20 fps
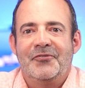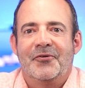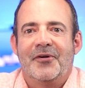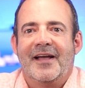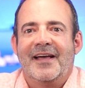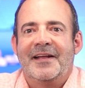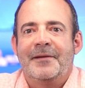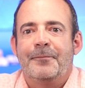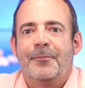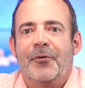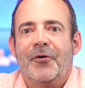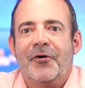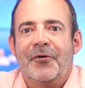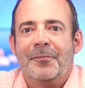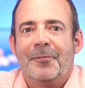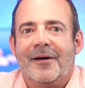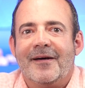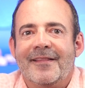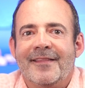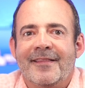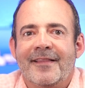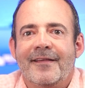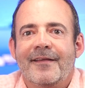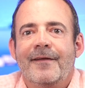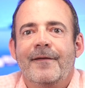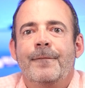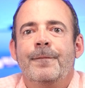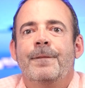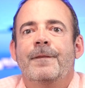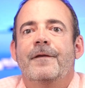grand per month
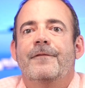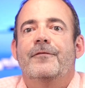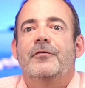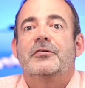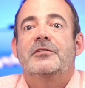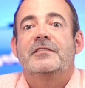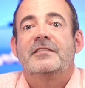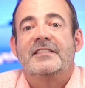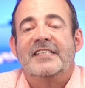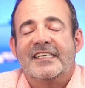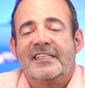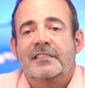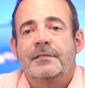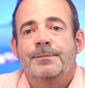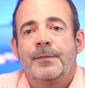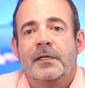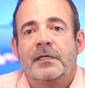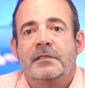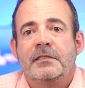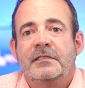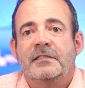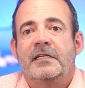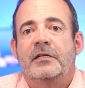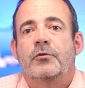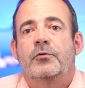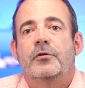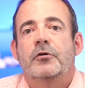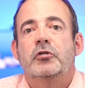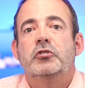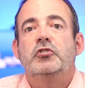for 6 months in
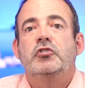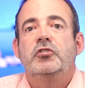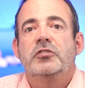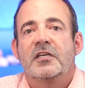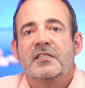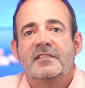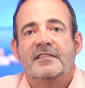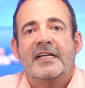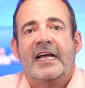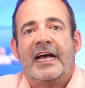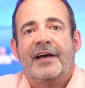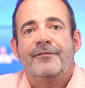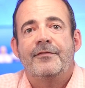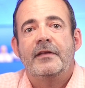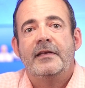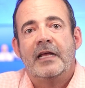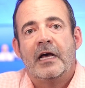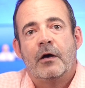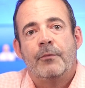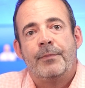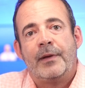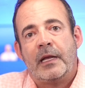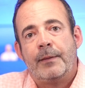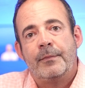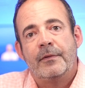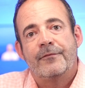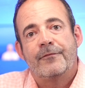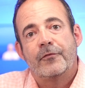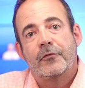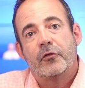order just to have the down
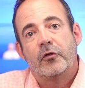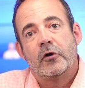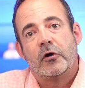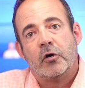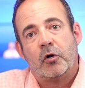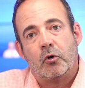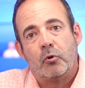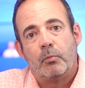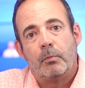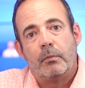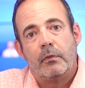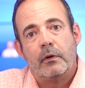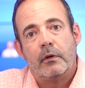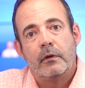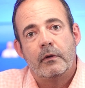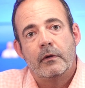payment for the home.